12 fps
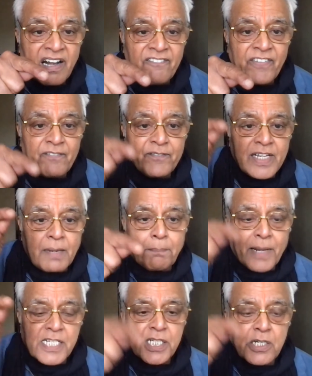
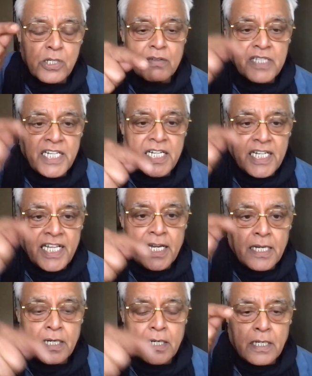50% of the
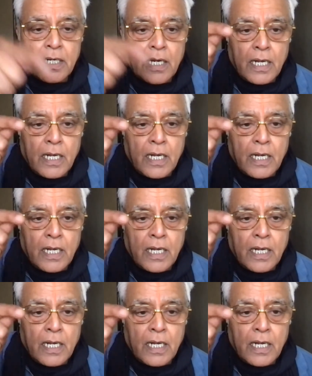Indian